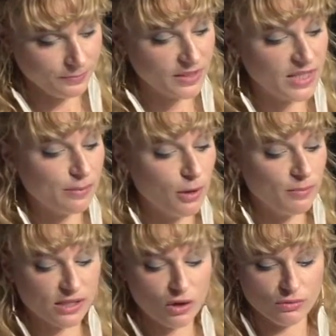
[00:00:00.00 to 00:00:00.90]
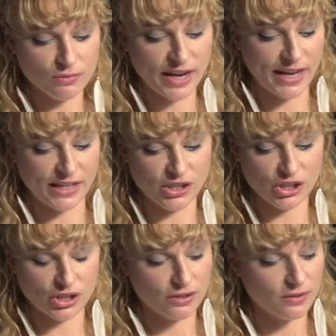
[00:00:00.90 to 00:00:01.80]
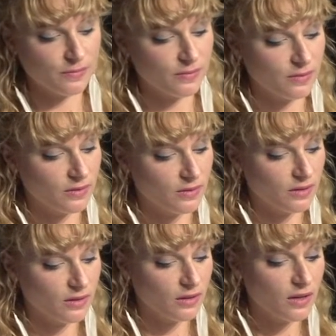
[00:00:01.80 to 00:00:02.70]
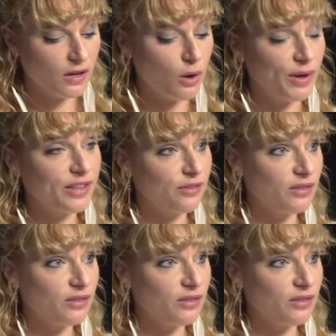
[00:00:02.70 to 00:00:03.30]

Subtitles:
This poem is called Rage. Going through